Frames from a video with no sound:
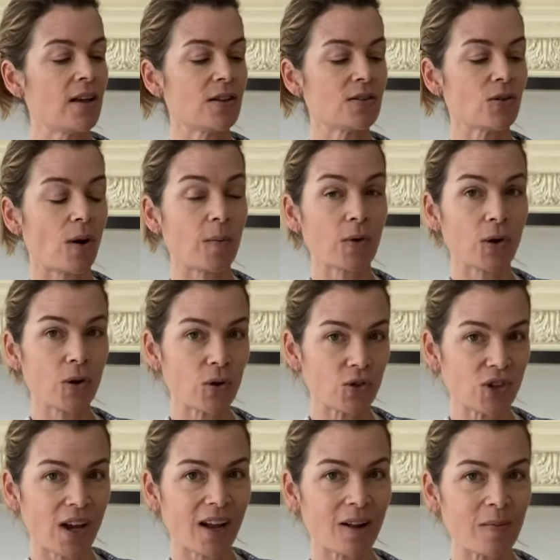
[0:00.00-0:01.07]
So I'm gonna go
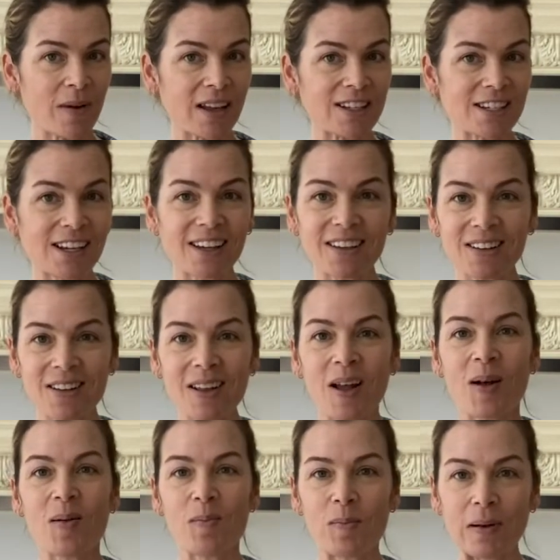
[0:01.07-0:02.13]
check on my chicken,
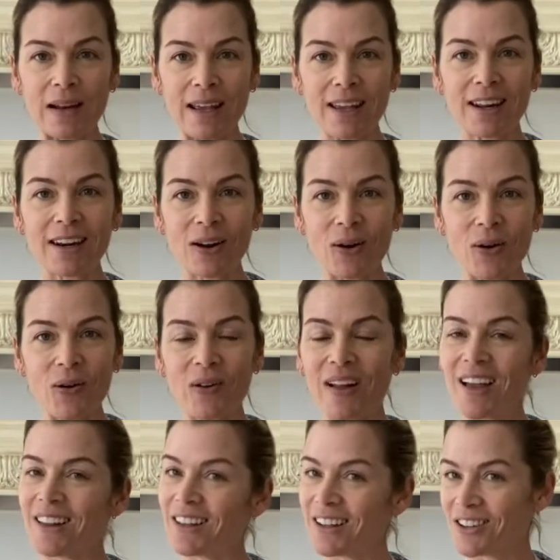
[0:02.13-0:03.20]
plate it all,
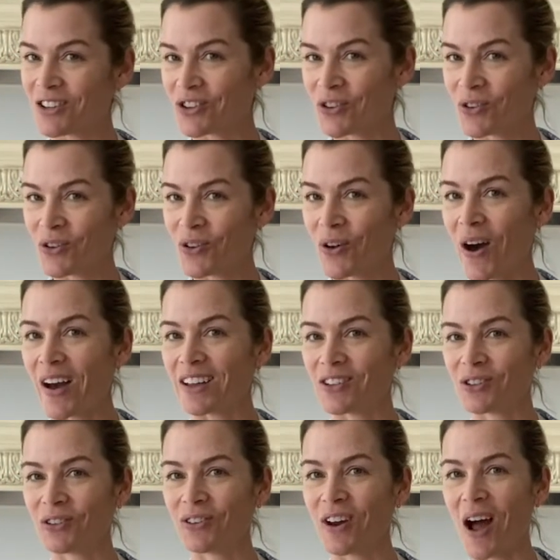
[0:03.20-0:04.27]
and then show you how it
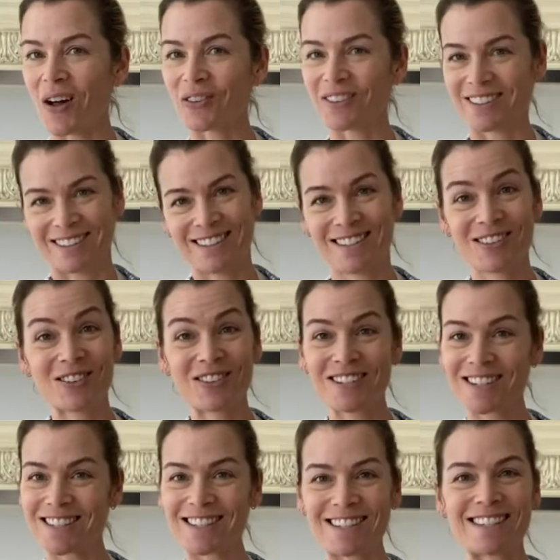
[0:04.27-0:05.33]
turned out. So
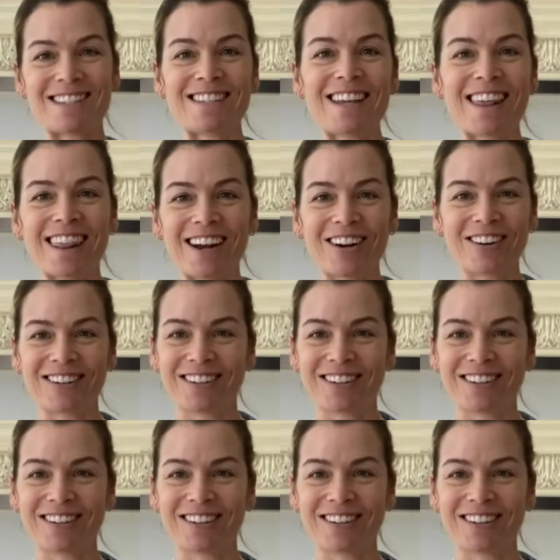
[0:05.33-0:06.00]
just stay there.